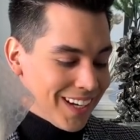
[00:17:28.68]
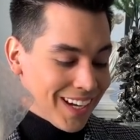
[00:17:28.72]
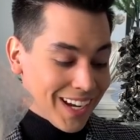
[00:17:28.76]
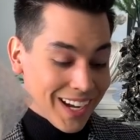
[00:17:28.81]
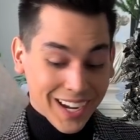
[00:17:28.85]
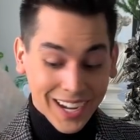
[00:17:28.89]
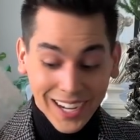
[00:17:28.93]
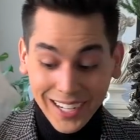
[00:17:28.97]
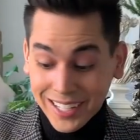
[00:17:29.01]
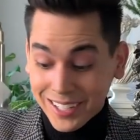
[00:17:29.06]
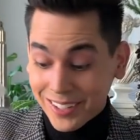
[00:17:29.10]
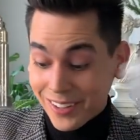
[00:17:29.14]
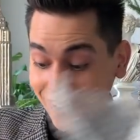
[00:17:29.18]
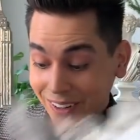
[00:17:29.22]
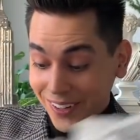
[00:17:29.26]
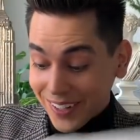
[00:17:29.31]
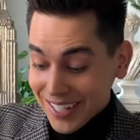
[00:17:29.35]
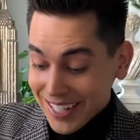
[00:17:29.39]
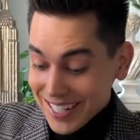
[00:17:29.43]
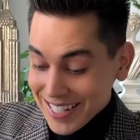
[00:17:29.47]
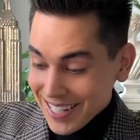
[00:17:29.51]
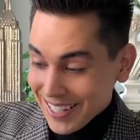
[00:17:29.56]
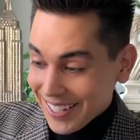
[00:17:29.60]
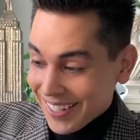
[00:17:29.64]
I can
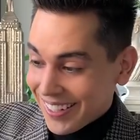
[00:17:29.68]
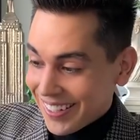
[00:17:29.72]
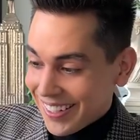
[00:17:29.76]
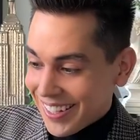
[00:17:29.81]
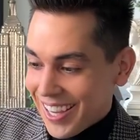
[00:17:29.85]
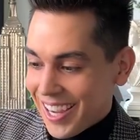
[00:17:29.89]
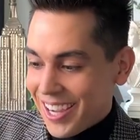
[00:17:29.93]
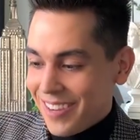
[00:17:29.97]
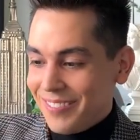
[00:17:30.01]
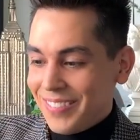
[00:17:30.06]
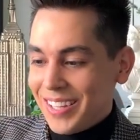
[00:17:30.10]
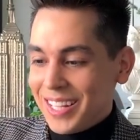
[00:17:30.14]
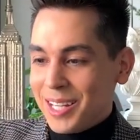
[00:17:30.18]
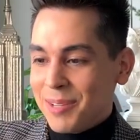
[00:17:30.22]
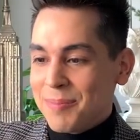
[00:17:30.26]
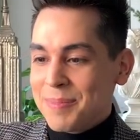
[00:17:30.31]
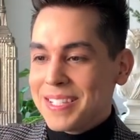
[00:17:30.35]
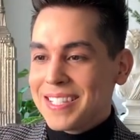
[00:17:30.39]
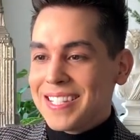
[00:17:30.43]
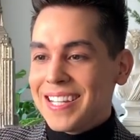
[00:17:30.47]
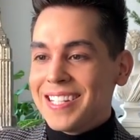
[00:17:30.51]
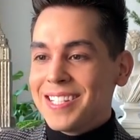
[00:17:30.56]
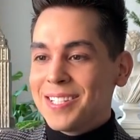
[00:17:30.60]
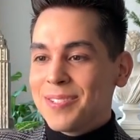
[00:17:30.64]
already tell I'm like
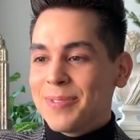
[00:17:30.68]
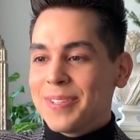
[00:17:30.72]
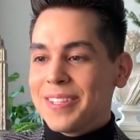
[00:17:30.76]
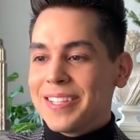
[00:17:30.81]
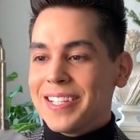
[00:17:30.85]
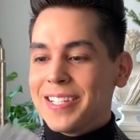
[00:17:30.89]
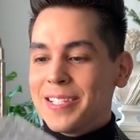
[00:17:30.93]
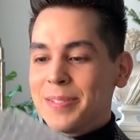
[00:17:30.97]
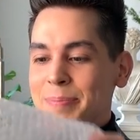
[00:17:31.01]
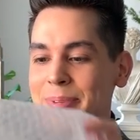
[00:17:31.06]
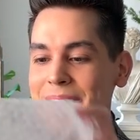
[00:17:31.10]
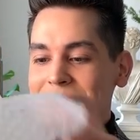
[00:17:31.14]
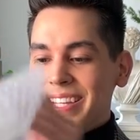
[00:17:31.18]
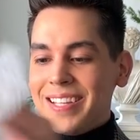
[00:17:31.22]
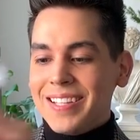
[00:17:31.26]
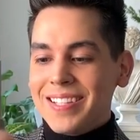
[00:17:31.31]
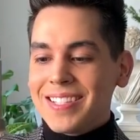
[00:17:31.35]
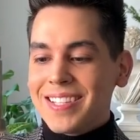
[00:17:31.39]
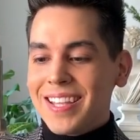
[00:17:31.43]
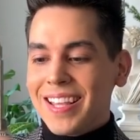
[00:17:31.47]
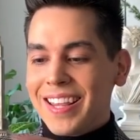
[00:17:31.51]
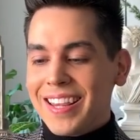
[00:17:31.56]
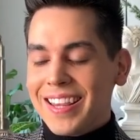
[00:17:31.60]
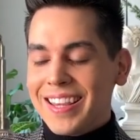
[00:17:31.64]
obsessed with this
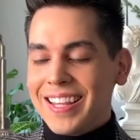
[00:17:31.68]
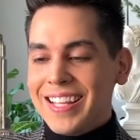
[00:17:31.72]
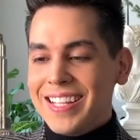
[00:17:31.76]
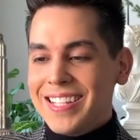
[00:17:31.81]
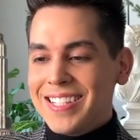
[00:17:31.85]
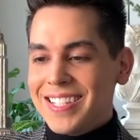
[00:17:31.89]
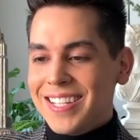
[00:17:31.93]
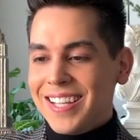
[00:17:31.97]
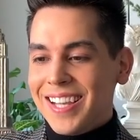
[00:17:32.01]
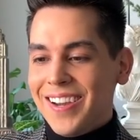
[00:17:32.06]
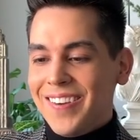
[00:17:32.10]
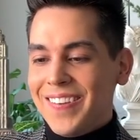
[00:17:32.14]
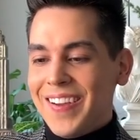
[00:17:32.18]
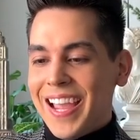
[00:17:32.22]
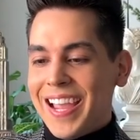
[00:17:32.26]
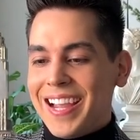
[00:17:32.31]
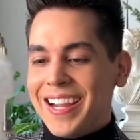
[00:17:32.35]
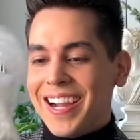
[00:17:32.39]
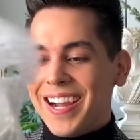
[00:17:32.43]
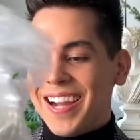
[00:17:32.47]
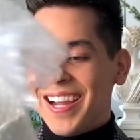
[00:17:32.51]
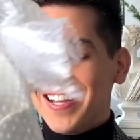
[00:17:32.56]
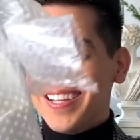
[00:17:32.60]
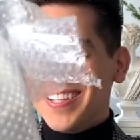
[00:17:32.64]
piece. This, okay
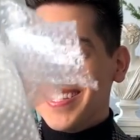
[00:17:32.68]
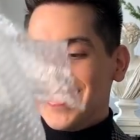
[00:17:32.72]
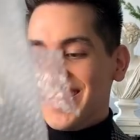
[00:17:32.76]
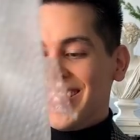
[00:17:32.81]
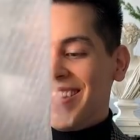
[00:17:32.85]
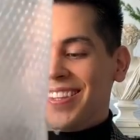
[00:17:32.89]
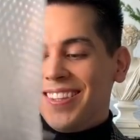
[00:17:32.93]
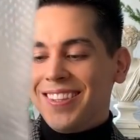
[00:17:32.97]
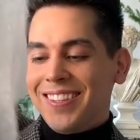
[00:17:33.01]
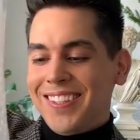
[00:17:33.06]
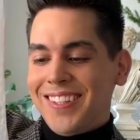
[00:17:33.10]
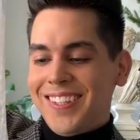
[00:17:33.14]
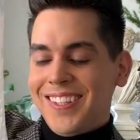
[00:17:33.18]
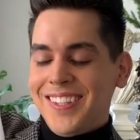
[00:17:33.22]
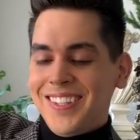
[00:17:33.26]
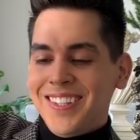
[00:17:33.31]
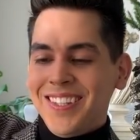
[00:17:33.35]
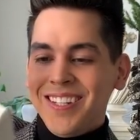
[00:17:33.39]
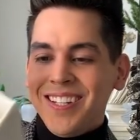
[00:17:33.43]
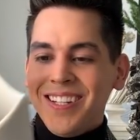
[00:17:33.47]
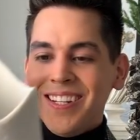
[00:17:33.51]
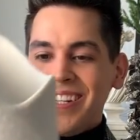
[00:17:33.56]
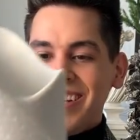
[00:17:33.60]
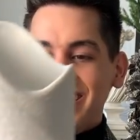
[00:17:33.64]
guys,
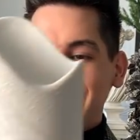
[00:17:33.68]
what?